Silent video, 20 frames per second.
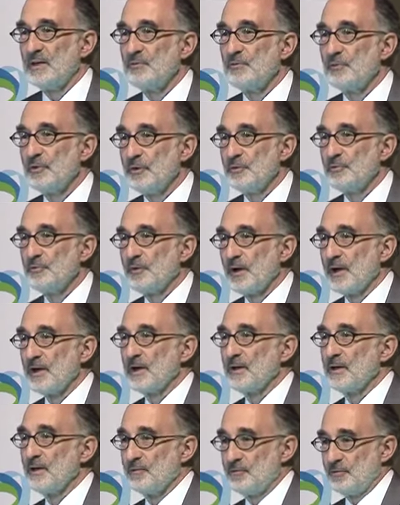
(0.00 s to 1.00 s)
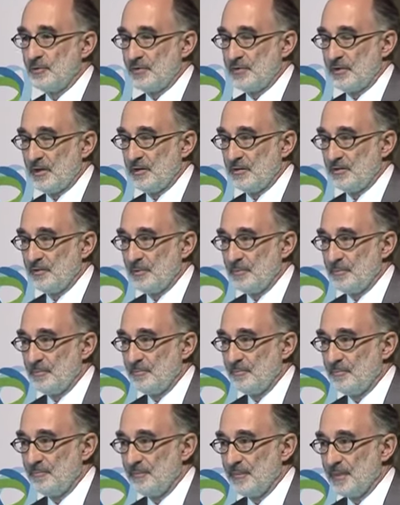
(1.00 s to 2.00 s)
a very frank conversation
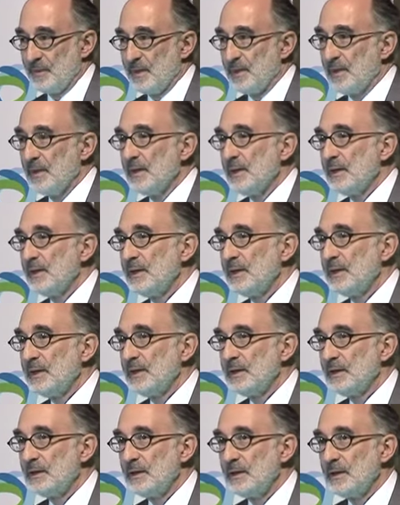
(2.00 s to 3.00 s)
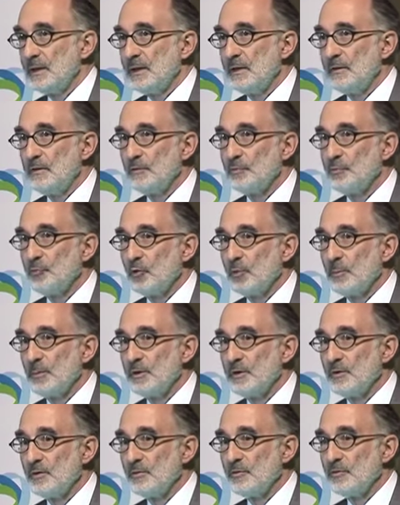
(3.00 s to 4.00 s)
in the
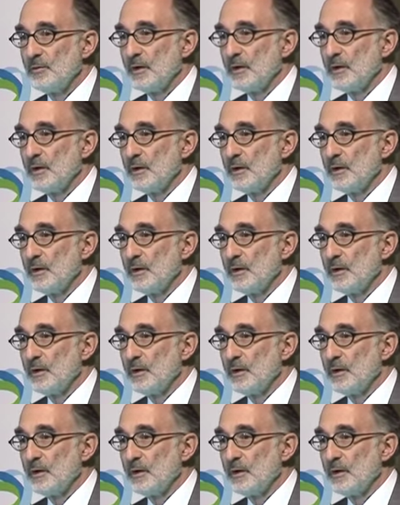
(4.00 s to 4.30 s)
formative